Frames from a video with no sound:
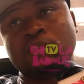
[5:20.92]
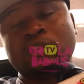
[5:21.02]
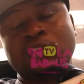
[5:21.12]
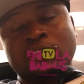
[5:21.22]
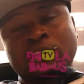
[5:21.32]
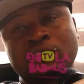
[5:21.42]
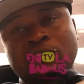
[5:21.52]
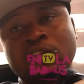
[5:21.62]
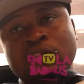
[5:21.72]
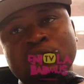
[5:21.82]
they are
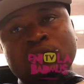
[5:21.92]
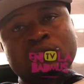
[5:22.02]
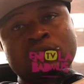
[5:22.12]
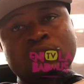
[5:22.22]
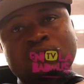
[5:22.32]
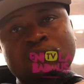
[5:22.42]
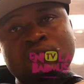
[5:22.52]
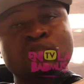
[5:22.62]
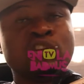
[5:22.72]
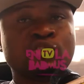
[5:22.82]
still in
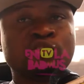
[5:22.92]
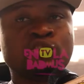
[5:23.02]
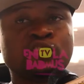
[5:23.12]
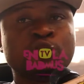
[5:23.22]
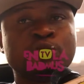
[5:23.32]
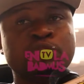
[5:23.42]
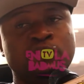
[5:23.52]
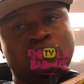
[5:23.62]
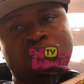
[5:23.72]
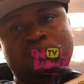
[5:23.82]
relationship,
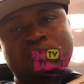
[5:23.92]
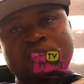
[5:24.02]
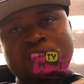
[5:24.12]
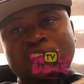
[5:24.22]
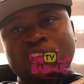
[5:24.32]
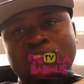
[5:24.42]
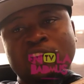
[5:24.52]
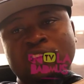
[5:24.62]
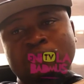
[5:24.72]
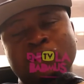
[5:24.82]
but,
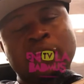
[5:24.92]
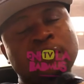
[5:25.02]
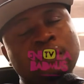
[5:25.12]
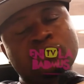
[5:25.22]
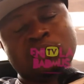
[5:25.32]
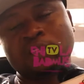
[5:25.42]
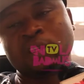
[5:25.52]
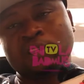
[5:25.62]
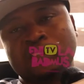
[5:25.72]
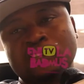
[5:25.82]
well, and I would
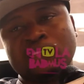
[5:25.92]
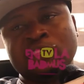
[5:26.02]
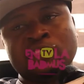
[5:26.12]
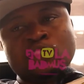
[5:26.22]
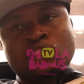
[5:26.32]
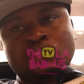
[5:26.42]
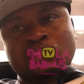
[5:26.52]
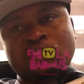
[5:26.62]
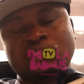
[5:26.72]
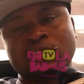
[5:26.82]
say it's
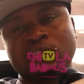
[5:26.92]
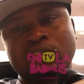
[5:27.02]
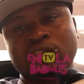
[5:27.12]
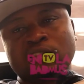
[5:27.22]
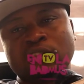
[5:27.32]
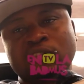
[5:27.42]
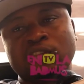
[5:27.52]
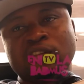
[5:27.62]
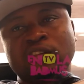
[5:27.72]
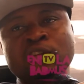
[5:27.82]
not
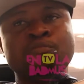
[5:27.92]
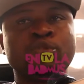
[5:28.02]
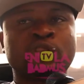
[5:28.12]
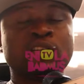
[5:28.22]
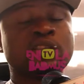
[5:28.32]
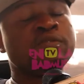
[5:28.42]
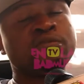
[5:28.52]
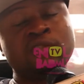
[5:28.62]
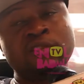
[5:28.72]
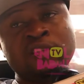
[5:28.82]
important if
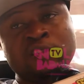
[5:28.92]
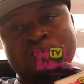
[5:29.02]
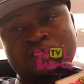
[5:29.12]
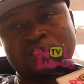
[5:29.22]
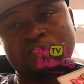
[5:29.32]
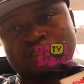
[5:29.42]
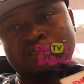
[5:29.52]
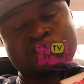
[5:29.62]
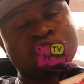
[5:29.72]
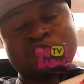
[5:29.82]
the
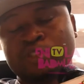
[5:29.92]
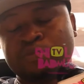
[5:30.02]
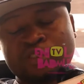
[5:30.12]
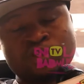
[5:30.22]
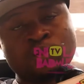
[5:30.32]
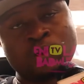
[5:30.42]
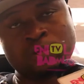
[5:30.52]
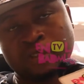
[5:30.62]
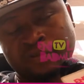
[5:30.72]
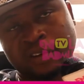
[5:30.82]
relationship is not
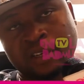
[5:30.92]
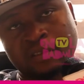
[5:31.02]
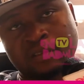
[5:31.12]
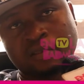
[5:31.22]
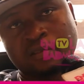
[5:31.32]
well-defined.